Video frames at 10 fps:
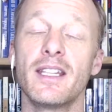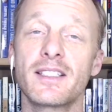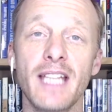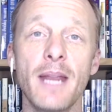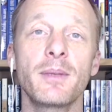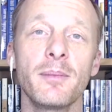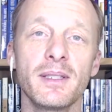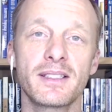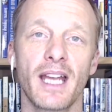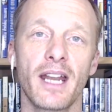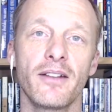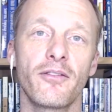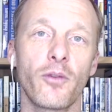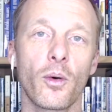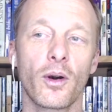And the same can be said
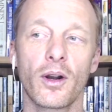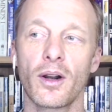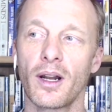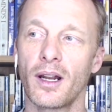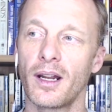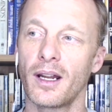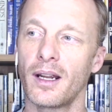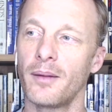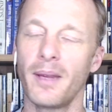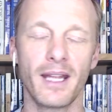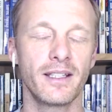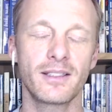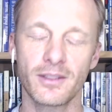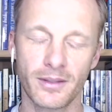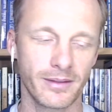for, man,
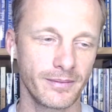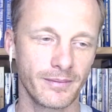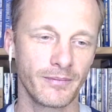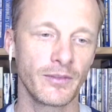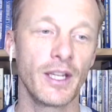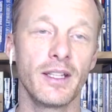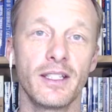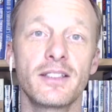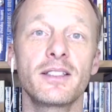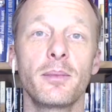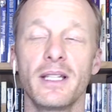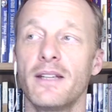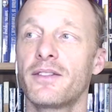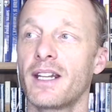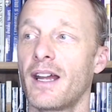this is a
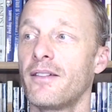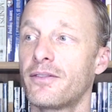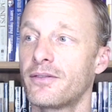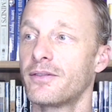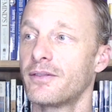belief that I've